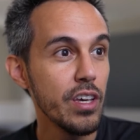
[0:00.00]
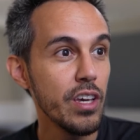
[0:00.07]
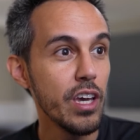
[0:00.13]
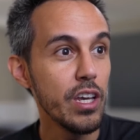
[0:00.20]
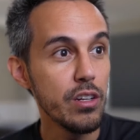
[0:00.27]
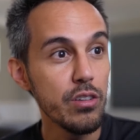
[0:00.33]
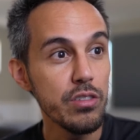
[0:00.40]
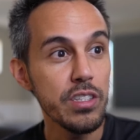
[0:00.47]

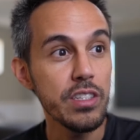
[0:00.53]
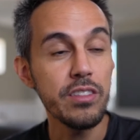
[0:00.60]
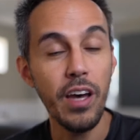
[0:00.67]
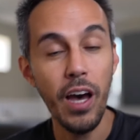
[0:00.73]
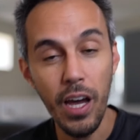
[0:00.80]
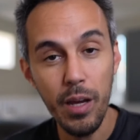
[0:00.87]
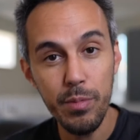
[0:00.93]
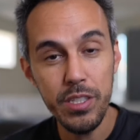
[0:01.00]
Introducing
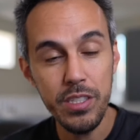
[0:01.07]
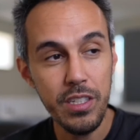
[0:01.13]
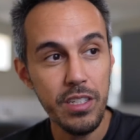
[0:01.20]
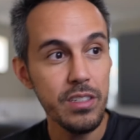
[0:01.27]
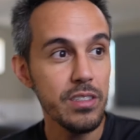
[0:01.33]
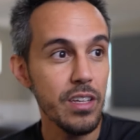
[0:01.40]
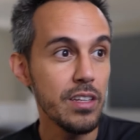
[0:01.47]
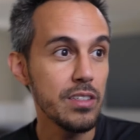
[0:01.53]
time
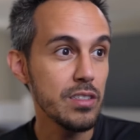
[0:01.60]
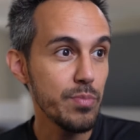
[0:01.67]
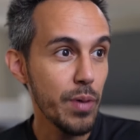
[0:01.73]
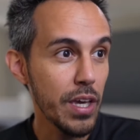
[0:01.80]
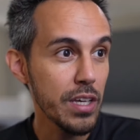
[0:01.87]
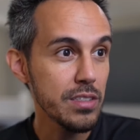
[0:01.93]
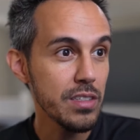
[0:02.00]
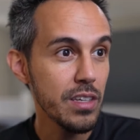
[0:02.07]
machines and
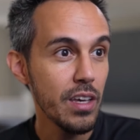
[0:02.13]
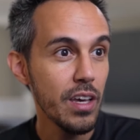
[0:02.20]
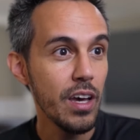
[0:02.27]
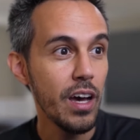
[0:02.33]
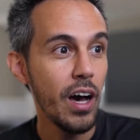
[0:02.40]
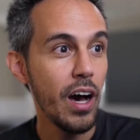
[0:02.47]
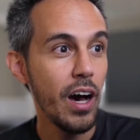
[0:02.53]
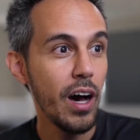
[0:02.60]
space.
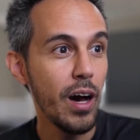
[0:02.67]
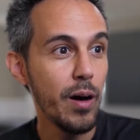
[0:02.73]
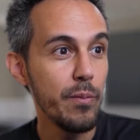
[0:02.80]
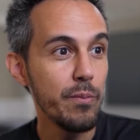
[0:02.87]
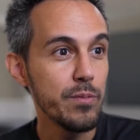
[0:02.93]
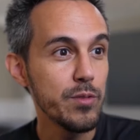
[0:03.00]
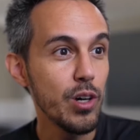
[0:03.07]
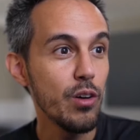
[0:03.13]

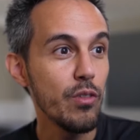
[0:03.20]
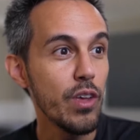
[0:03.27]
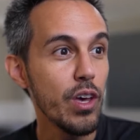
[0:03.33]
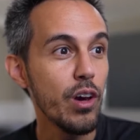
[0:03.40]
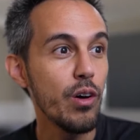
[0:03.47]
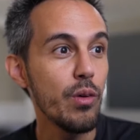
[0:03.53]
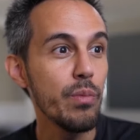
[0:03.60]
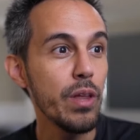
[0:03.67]
So
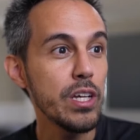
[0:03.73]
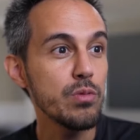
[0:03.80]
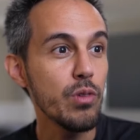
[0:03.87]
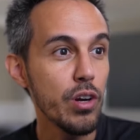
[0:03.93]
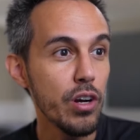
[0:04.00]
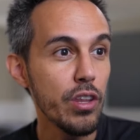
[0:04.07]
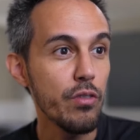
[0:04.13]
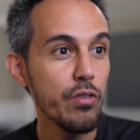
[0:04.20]
players will
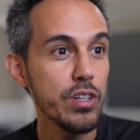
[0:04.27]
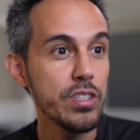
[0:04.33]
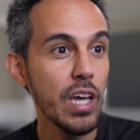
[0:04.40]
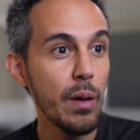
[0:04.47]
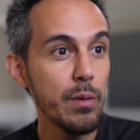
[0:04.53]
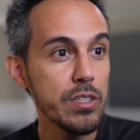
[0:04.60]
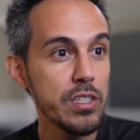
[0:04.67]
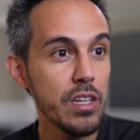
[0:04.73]
earn their first time
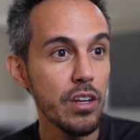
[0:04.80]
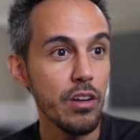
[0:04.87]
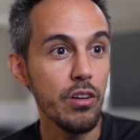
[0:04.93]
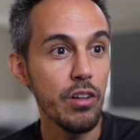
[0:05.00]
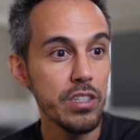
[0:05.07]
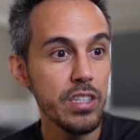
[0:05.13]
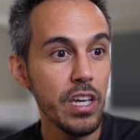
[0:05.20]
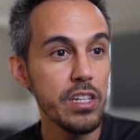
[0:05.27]
machine in
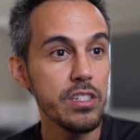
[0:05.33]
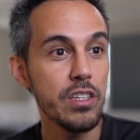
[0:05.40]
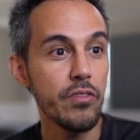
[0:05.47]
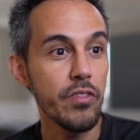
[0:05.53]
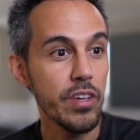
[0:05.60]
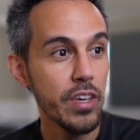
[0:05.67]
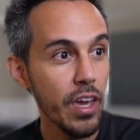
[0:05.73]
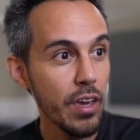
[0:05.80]
early stages of
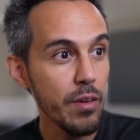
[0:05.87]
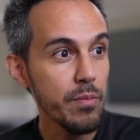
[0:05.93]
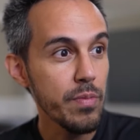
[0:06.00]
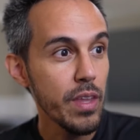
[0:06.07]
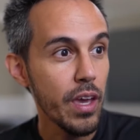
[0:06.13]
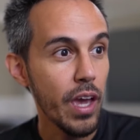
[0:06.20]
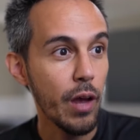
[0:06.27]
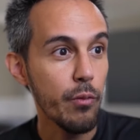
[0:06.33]
the game.
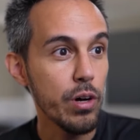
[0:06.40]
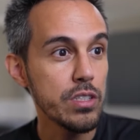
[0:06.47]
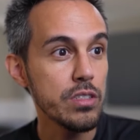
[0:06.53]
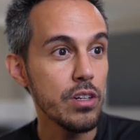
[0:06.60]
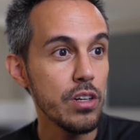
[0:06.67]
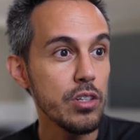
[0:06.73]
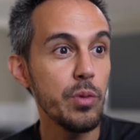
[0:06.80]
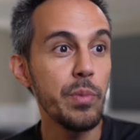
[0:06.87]
And once
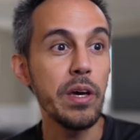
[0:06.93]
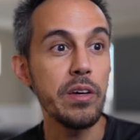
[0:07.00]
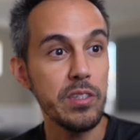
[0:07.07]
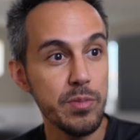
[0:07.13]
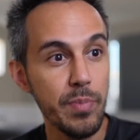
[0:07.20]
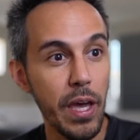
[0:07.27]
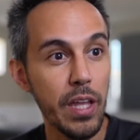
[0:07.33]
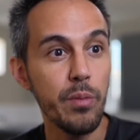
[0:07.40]
earned, you'll be able to
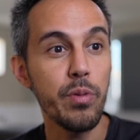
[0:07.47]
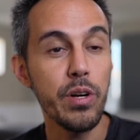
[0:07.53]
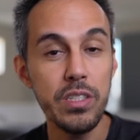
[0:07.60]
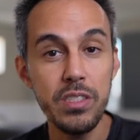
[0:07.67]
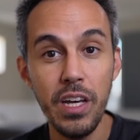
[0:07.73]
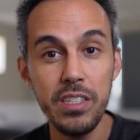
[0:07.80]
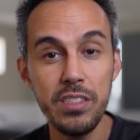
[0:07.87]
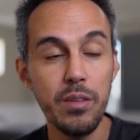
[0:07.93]
expand and
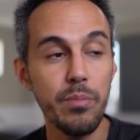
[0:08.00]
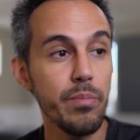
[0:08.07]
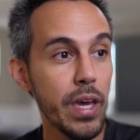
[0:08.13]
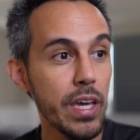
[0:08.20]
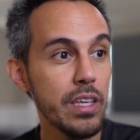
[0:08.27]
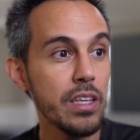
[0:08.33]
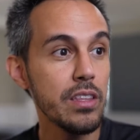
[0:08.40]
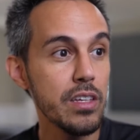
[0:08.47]
personalize it,
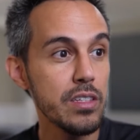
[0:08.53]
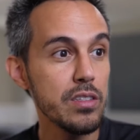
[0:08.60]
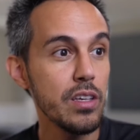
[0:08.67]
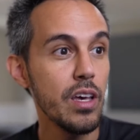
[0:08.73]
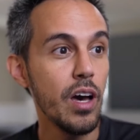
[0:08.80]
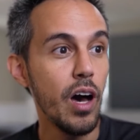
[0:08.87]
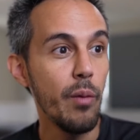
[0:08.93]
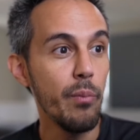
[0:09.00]
making this
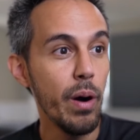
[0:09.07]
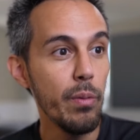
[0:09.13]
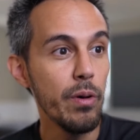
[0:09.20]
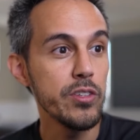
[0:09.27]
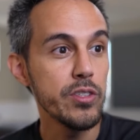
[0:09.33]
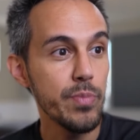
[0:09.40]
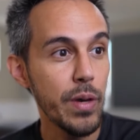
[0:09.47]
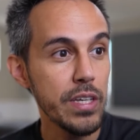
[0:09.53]
a bubble of
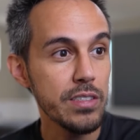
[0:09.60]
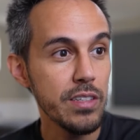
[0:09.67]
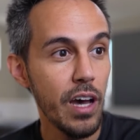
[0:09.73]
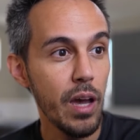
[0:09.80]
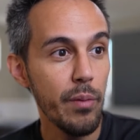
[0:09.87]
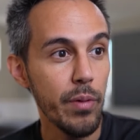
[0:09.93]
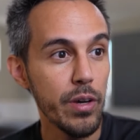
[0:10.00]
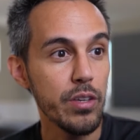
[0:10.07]

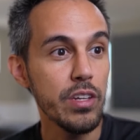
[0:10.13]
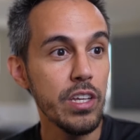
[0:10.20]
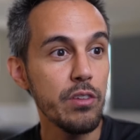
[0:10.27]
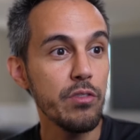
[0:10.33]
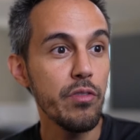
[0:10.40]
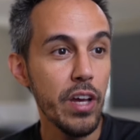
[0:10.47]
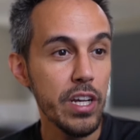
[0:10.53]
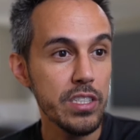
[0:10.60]
space-time, a unique
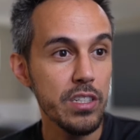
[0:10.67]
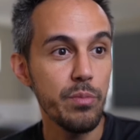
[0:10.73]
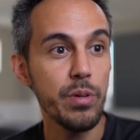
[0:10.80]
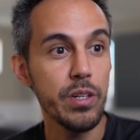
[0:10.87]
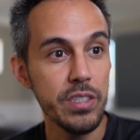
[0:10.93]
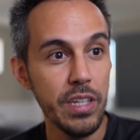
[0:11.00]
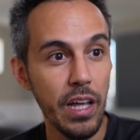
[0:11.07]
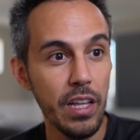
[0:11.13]
reflection of
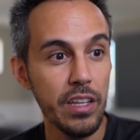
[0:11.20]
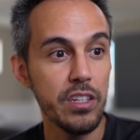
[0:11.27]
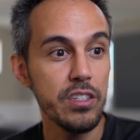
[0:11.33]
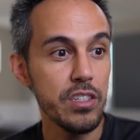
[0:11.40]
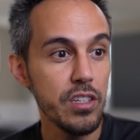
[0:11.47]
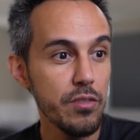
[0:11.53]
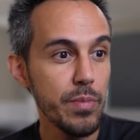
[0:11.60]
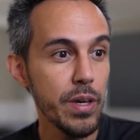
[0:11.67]
personality and
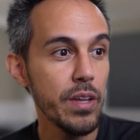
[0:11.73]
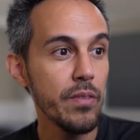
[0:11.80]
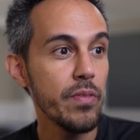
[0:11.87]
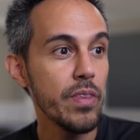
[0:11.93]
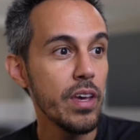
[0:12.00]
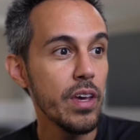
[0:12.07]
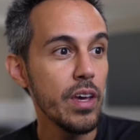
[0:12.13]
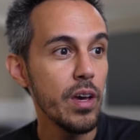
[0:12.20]
achievement.
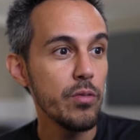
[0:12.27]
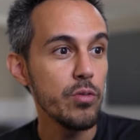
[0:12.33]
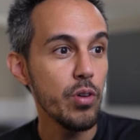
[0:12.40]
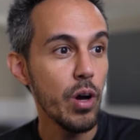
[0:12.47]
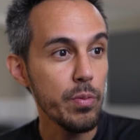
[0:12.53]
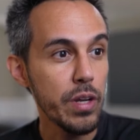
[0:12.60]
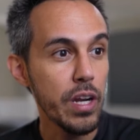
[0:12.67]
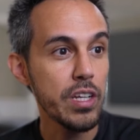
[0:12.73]
To
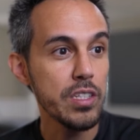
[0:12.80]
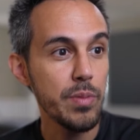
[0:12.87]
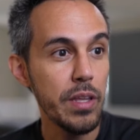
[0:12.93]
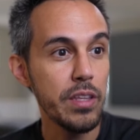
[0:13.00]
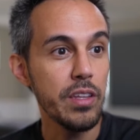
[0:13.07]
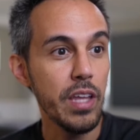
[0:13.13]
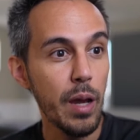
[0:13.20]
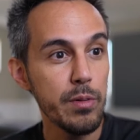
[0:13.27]
upgrade and expand the
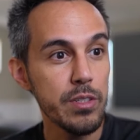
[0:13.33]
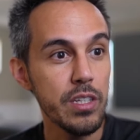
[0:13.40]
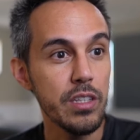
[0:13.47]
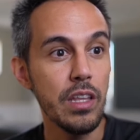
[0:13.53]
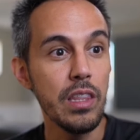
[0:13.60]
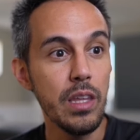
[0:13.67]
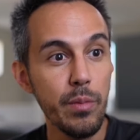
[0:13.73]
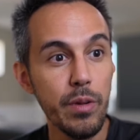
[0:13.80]
time machine, the
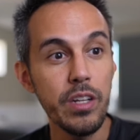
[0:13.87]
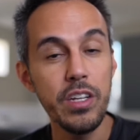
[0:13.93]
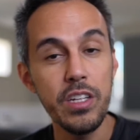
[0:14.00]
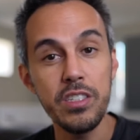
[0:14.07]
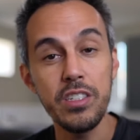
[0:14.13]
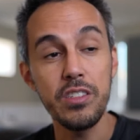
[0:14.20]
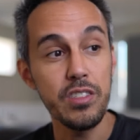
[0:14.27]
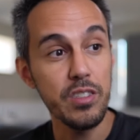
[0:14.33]
limited
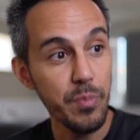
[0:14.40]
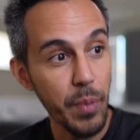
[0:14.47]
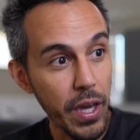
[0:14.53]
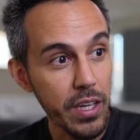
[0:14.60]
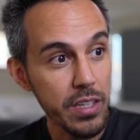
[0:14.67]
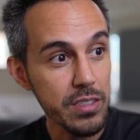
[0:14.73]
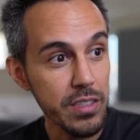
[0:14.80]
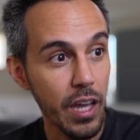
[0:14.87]
edition
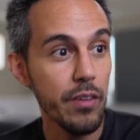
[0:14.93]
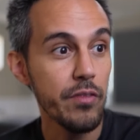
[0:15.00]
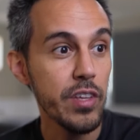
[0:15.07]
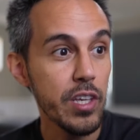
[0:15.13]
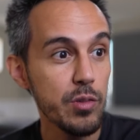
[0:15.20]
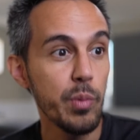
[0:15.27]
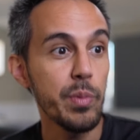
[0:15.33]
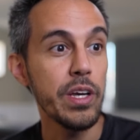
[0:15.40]
space
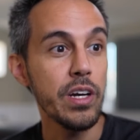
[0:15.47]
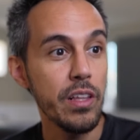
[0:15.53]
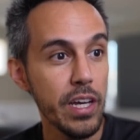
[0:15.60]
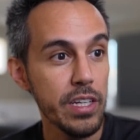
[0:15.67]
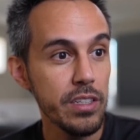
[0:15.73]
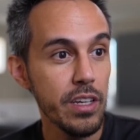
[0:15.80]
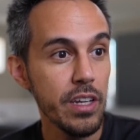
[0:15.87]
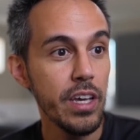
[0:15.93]
NFTs will be
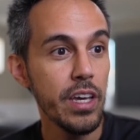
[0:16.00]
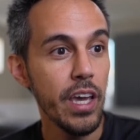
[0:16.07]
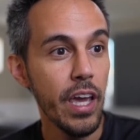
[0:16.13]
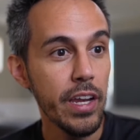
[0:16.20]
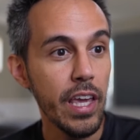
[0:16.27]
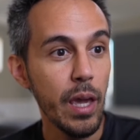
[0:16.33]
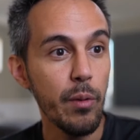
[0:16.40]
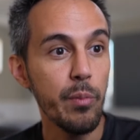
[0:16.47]
collected
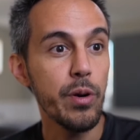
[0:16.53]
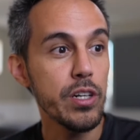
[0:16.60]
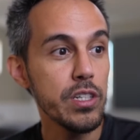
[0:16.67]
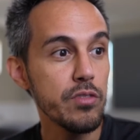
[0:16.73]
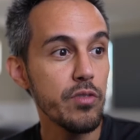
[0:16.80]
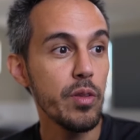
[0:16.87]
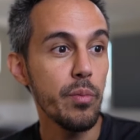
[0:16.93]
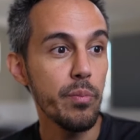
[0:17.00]
in-game and
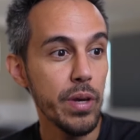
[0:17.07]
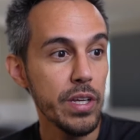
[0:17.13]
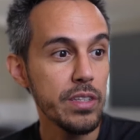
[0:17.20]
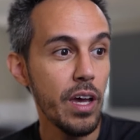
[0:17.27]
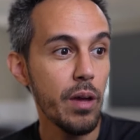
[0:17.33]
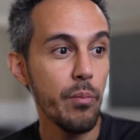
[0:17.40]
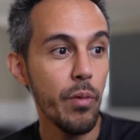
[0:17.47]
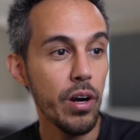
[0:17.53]
purchased from the big
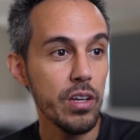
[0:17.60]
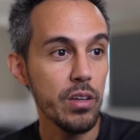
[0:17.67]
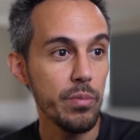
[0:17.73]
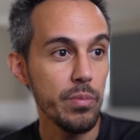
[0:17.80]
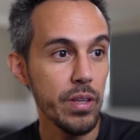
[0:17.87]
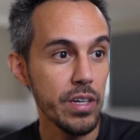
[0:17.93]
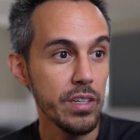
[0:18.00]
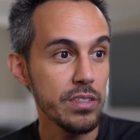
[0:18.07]
time
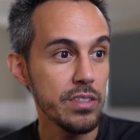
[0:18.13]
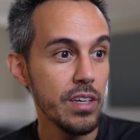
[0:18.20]
marketplace.